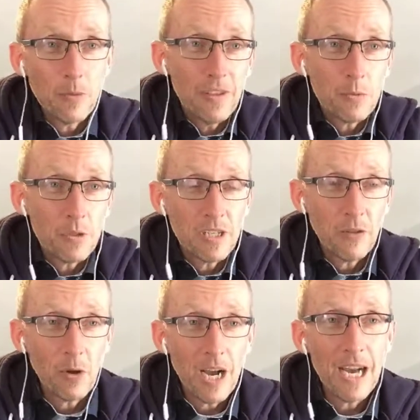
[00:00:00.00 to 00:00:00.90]
this was
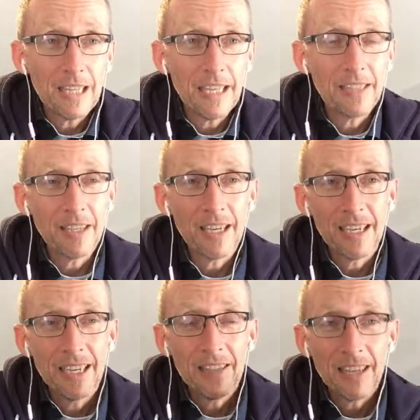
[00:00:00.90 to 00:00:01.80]
another hot link. They
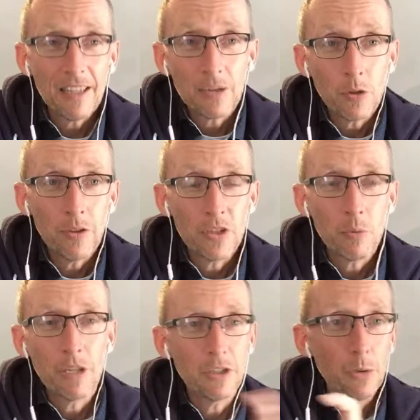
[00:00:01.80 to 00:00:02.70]
clicked on this
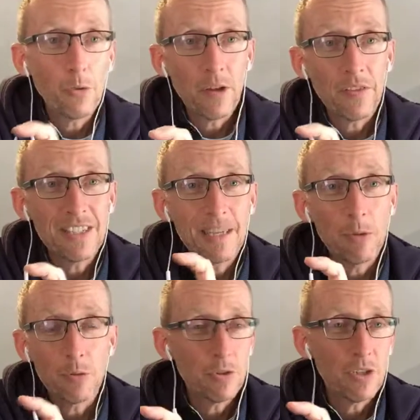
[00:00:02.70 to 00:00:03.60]
one, and you thought this
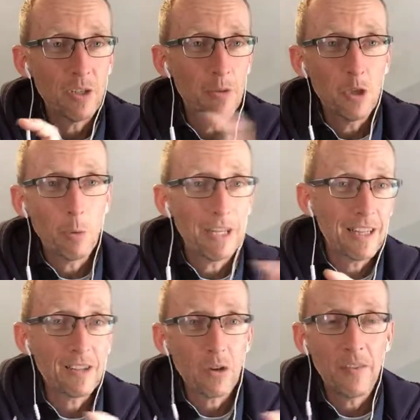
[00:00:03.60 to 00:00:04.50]
image was good, but nobody
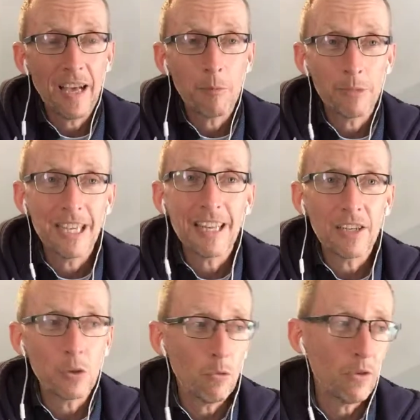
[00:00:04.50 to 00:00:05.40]
clicked on that one, but they
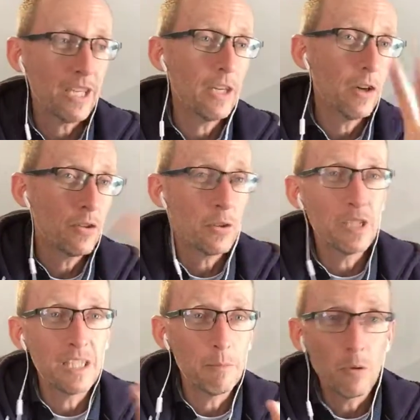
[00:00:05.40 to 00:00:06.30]
clicked over here, so you
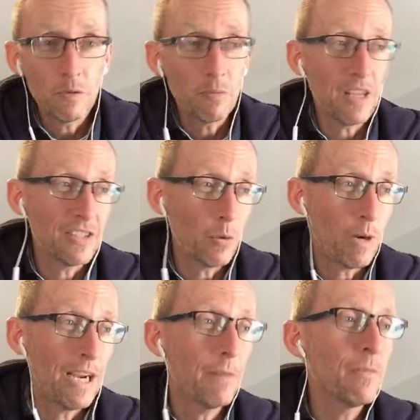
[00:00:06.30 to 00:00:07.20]
need to move some things
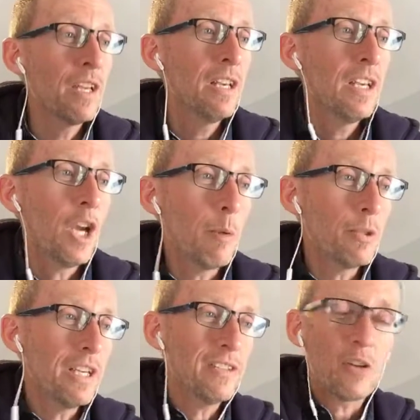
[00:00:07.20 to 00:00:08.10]
around.
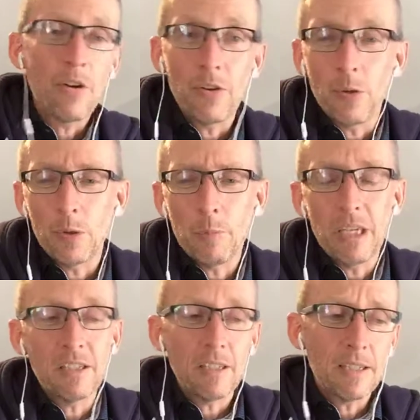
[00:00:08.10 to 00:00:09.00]
Helps you get started in those
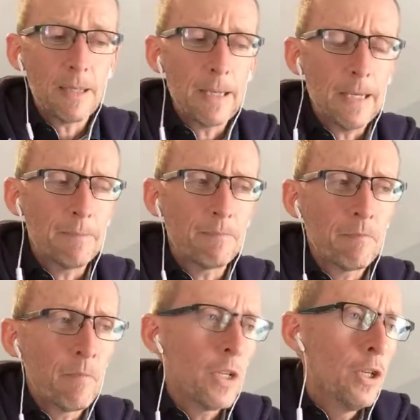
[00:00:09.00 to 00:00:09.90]
pieces.
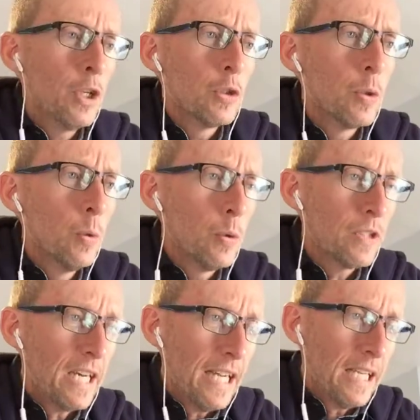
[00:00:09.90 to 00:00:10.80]

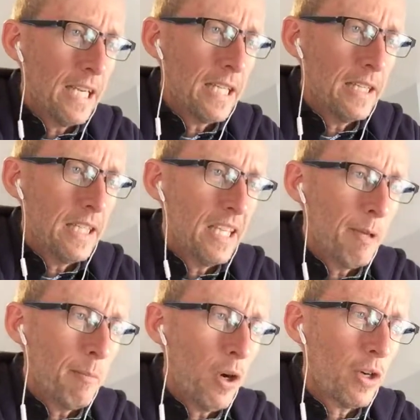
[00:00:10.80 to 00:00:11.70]
Tools that I like in the
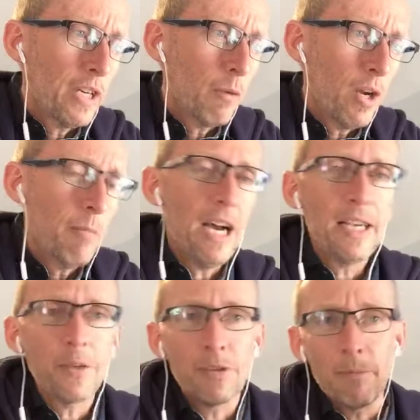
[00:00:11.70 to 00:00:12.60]
email marketing realm, I
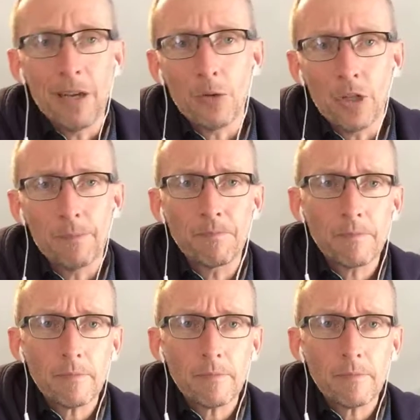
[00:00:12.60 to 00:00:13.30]
use MailChimp